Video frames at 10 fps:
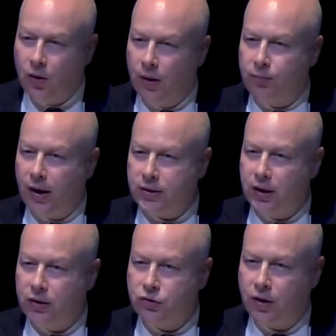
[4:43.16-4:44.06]
When
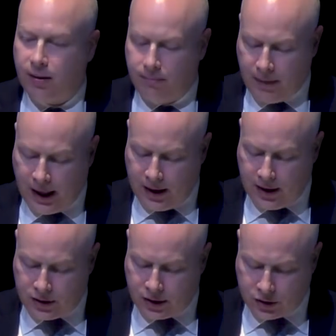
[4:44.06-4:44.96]
President Trump made
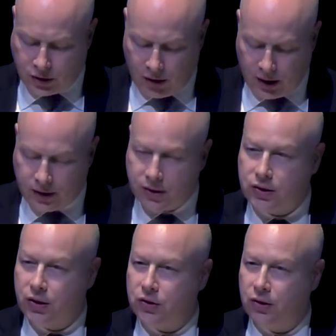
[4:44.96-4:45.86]
his historic
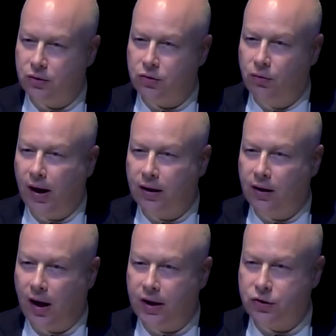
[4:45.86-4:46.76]
decision to
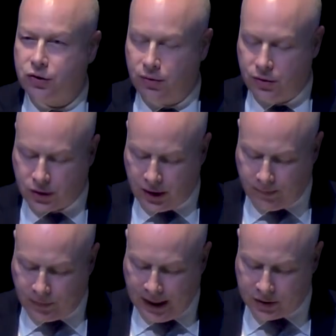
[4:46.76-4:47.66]
recognize
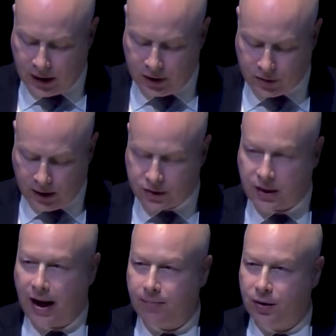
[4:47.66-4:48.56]
Jerusalem as Israel's
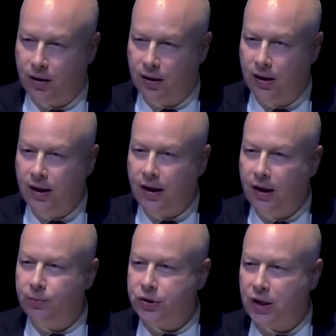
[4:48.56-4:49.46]
capital, he
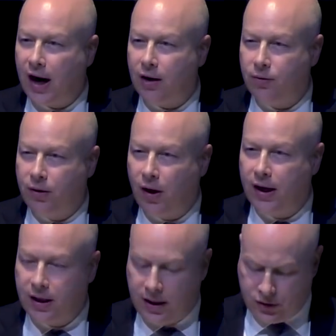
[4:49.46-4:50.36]
was not
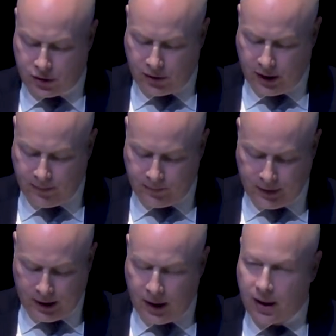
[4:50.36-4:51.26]
rewriting history.
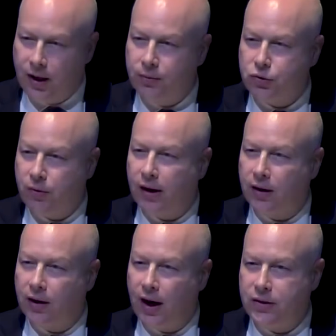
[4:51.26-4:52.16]
He was
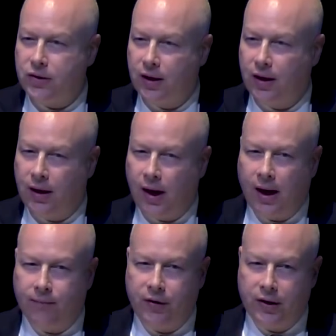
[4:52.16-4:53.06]
recognizing an
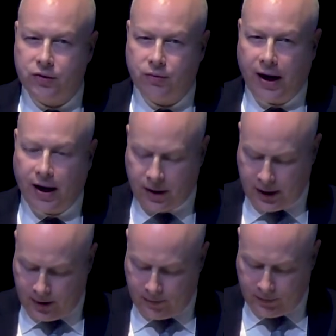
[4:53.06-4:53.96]
obvious reality.